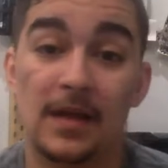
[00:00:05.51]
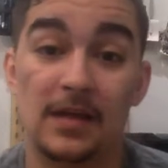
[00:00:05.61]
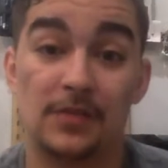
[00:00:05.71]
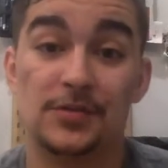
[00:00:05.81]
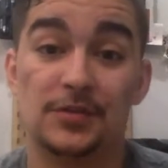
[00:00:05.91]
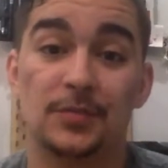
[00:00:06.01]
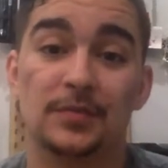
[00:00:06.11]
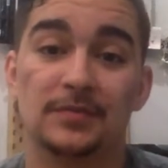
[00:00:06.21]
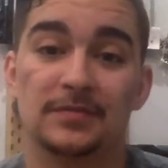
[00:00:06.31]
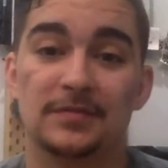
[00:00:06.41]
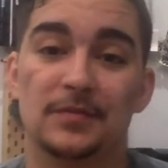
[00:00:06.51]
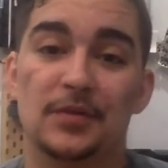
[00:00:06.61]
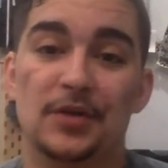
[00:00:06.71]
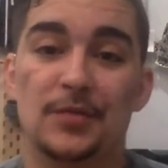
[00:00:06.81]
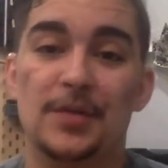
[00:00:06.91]
YouTube,
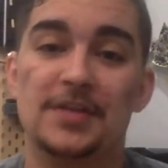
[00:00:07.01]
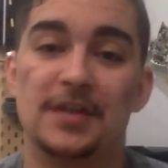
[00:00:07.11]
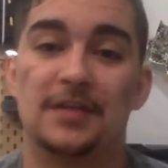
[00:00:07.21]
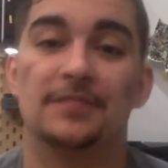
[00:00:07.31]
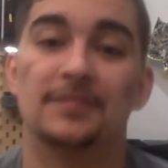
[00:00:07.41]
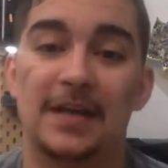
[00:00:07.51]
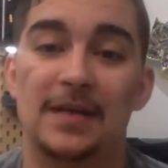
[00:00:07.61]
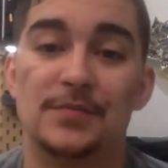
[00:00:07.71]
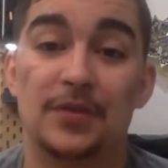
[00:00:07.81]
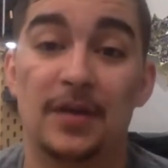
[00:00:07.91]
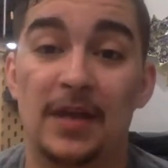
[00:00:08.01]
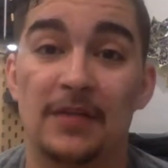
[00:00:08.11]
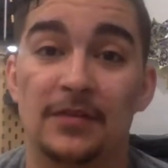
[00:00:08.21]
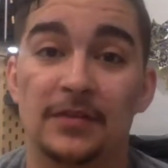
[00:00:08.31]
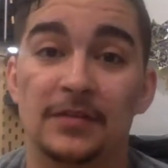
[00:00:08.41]
welcome to my channel. My name's Graham
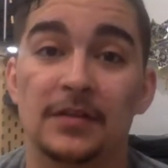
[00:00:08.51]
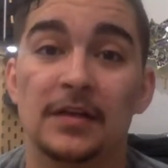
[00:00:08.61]
Hafer.